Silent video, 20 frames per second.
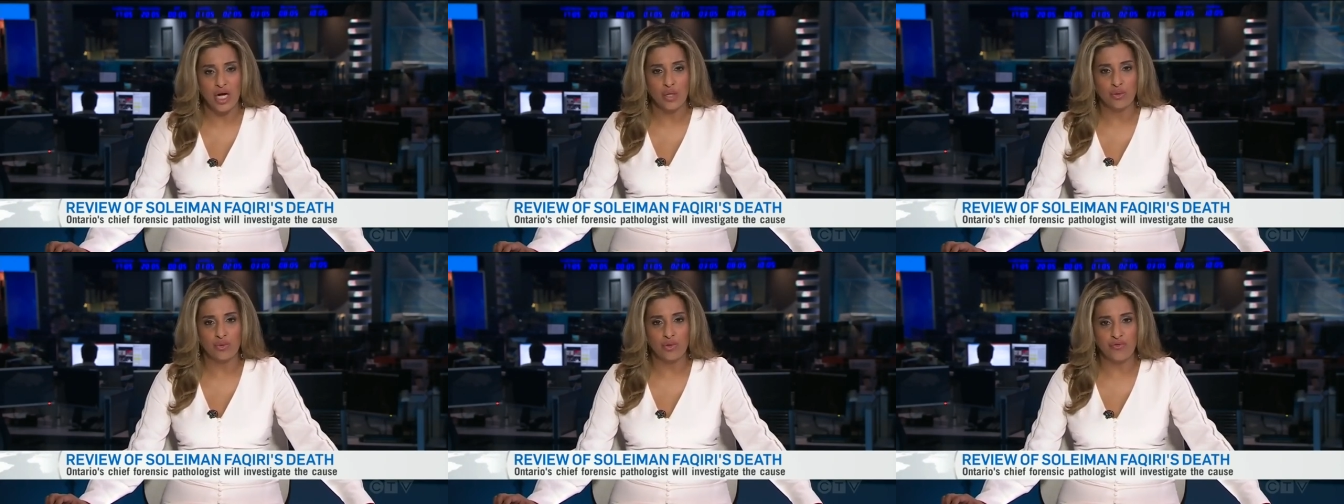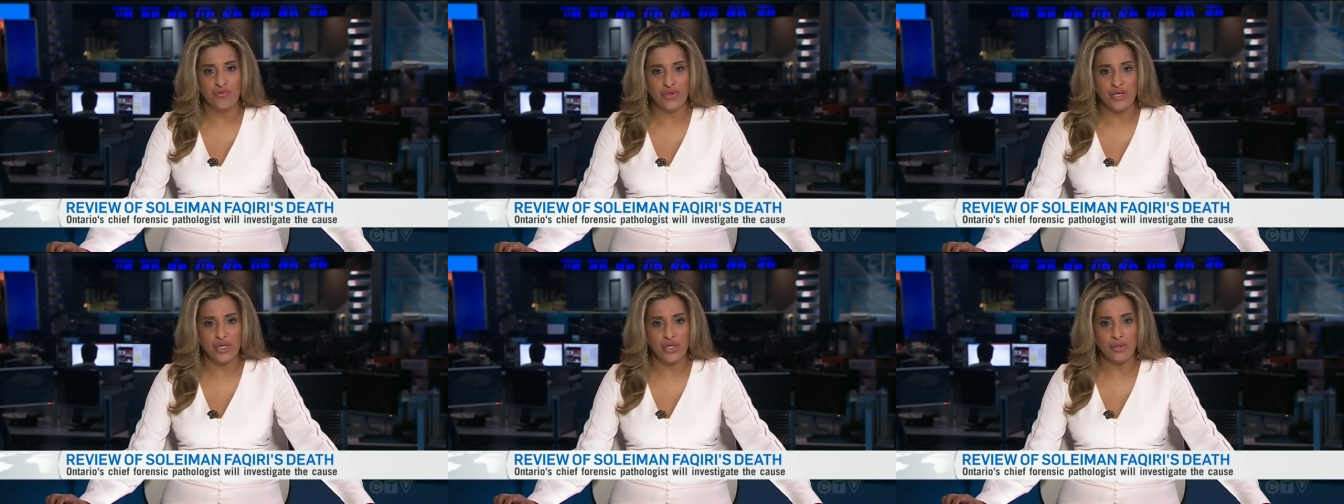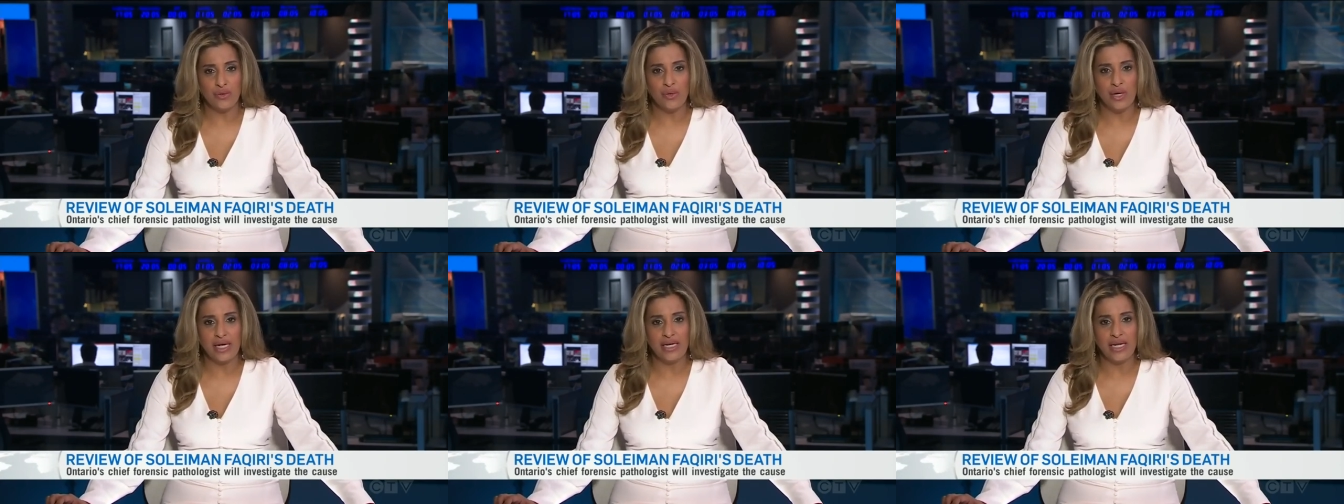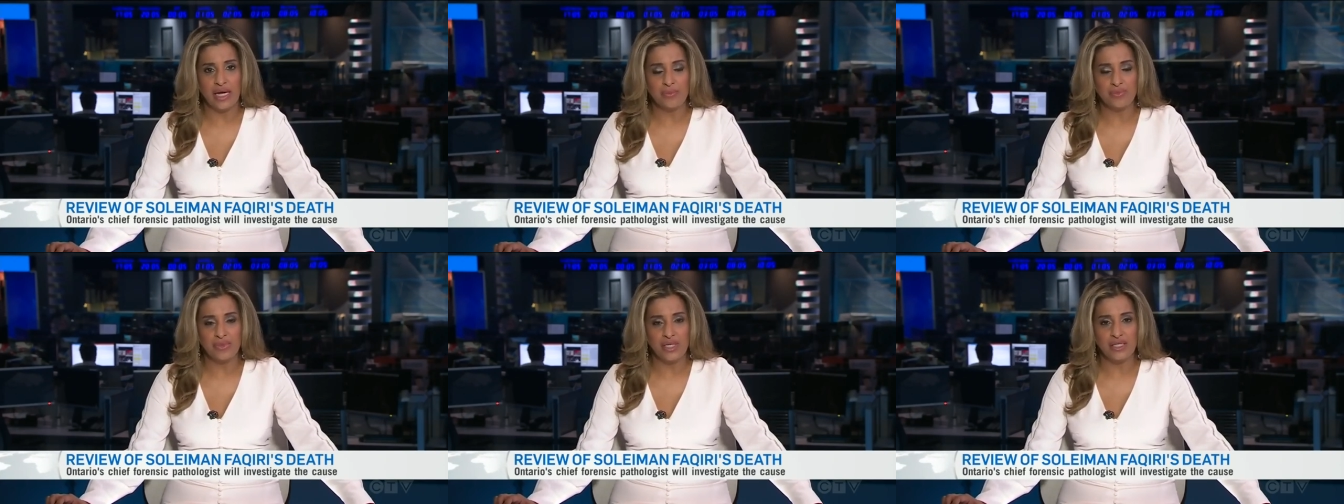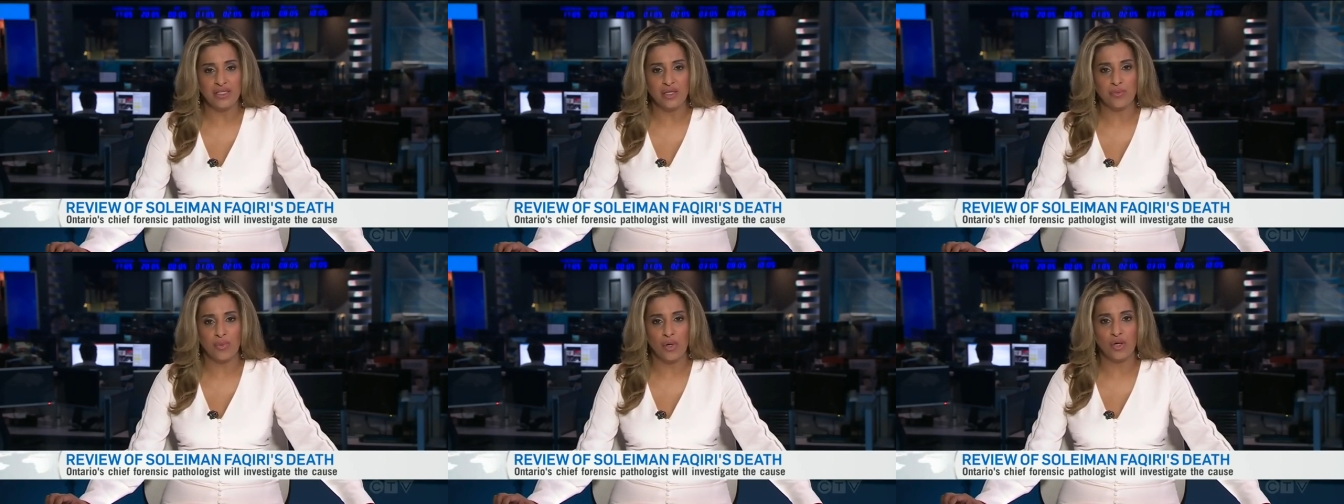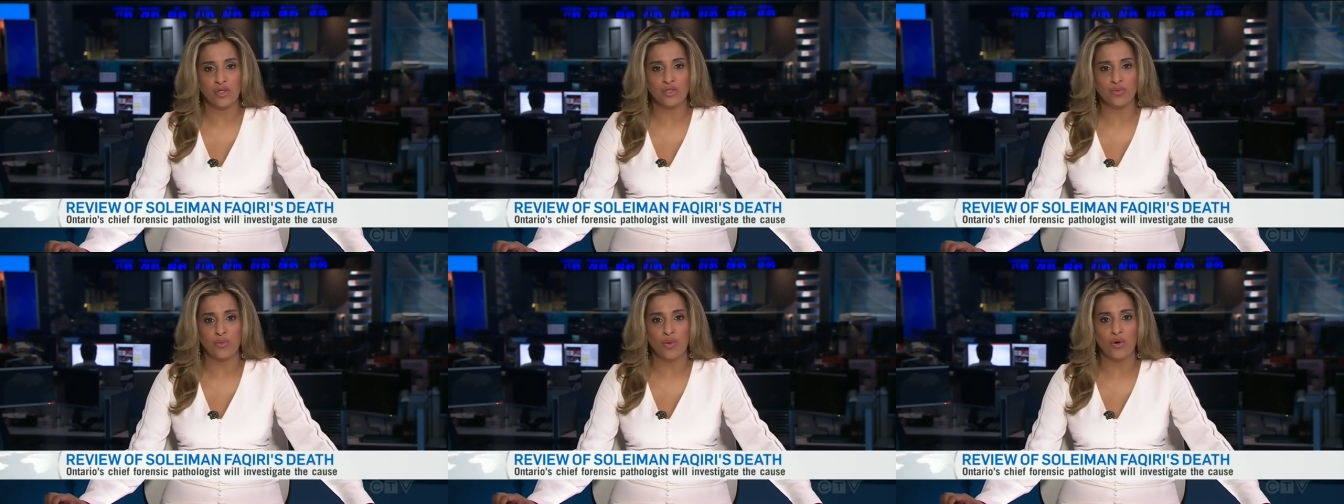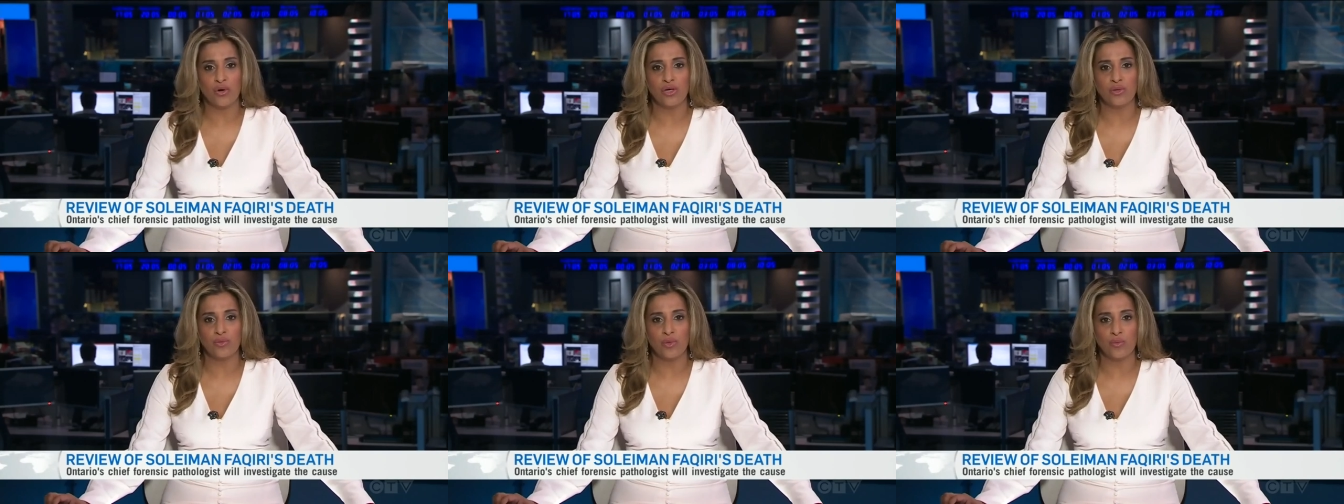review, and update the
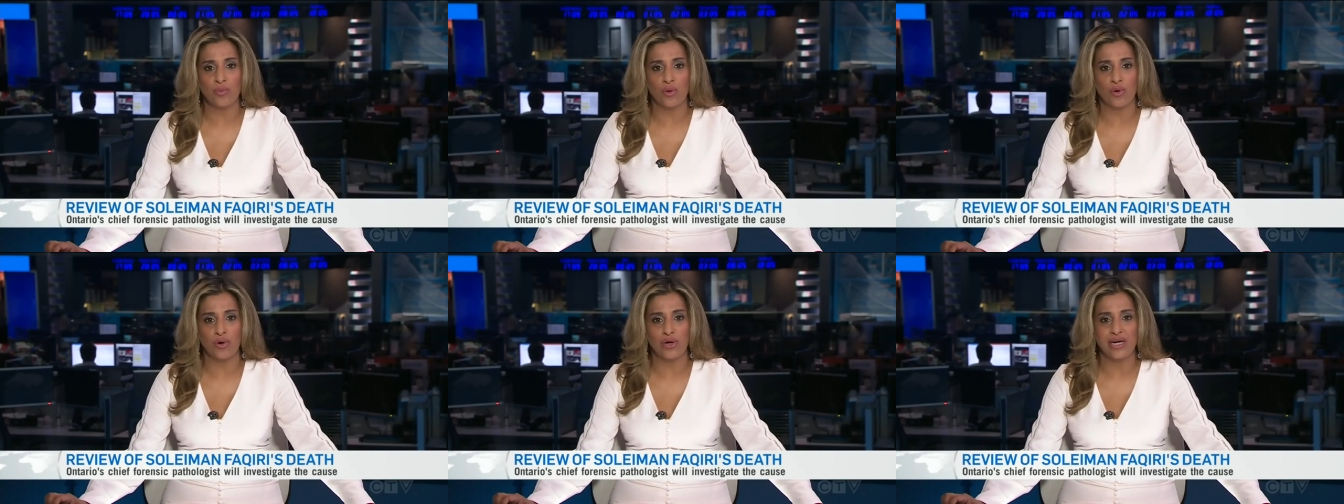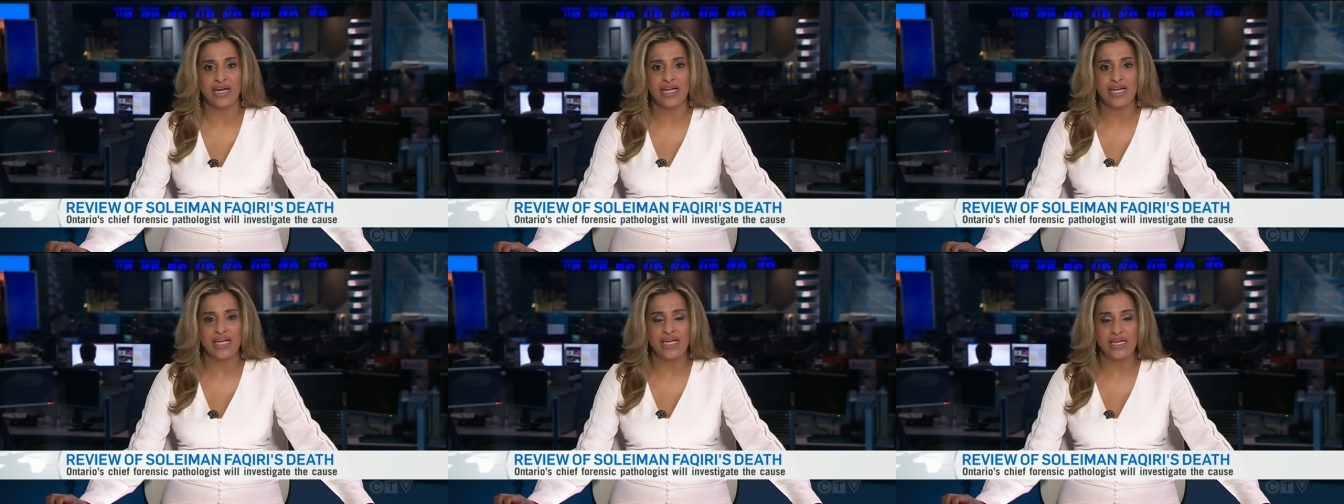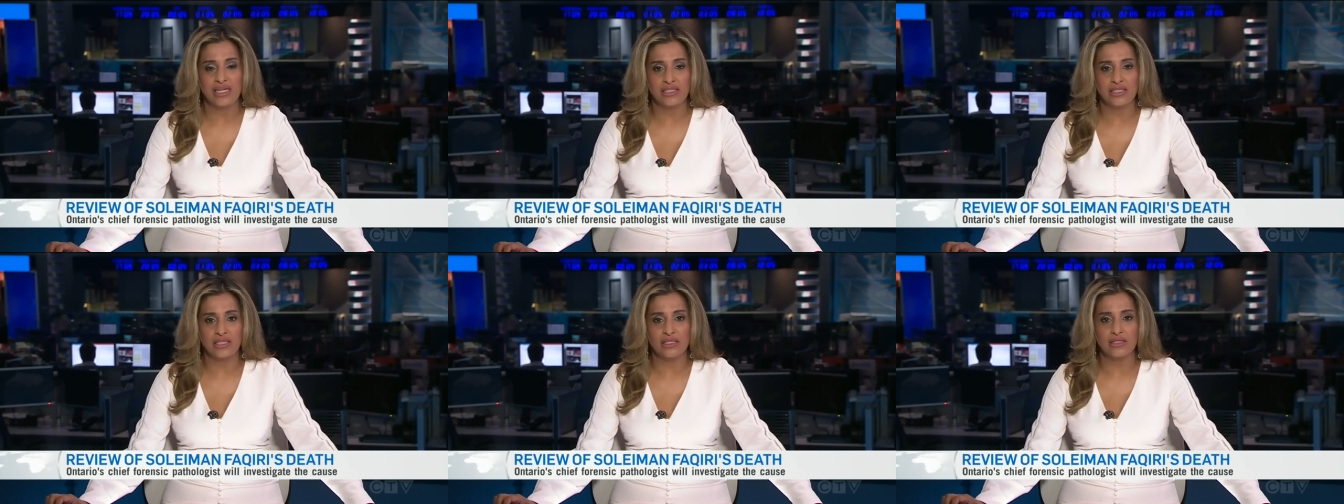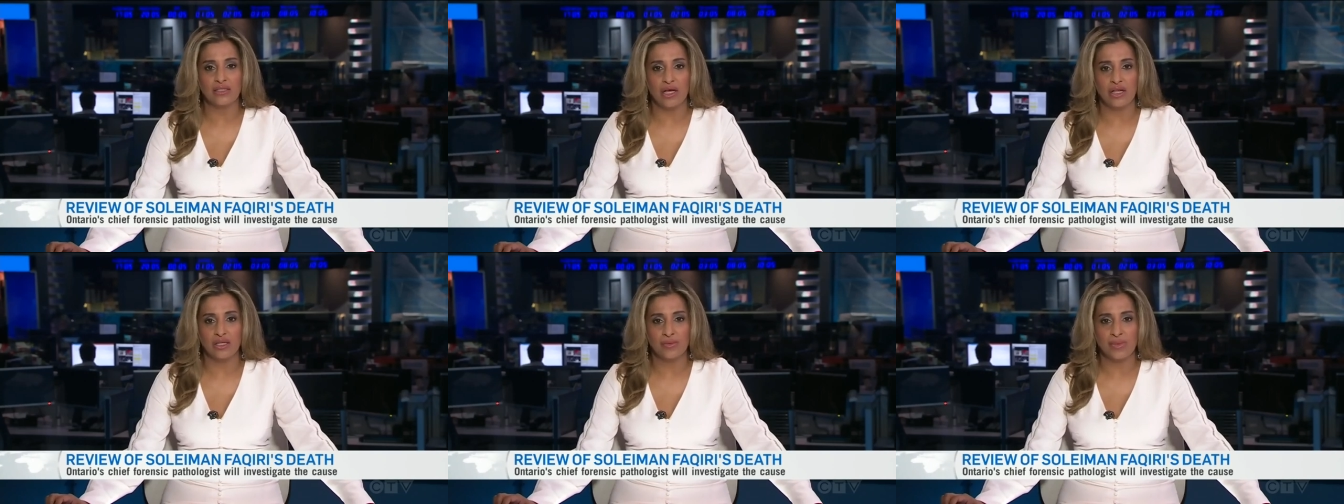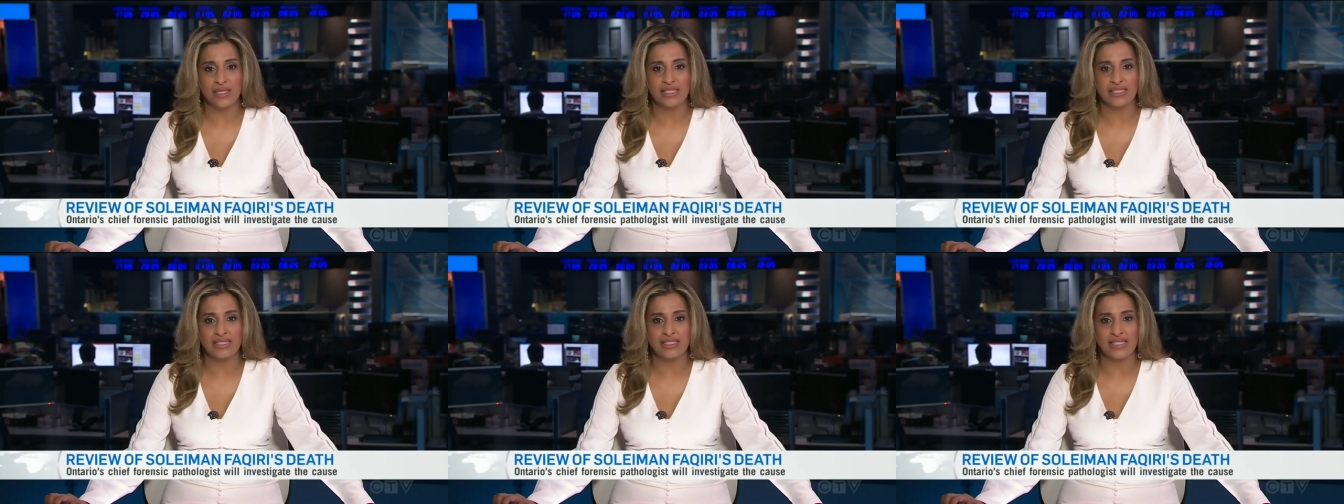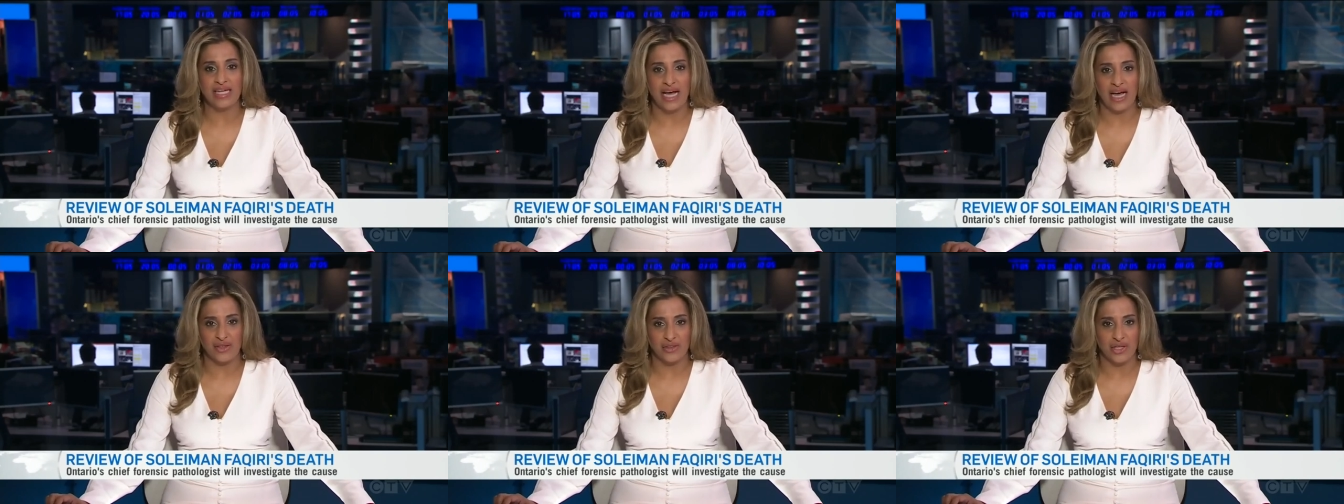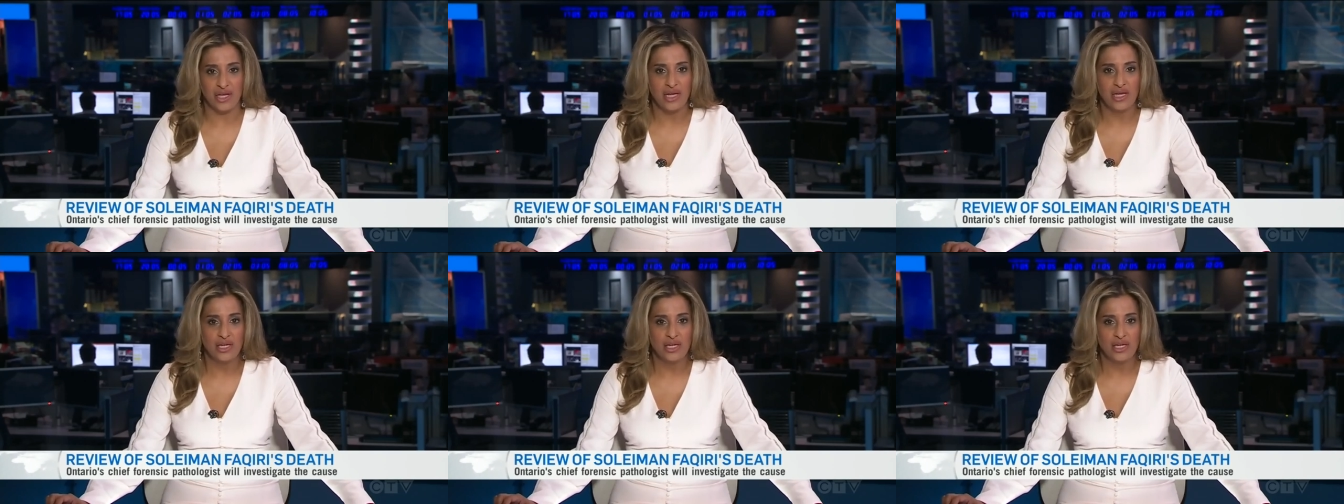post-mortem report into Soleiman's death.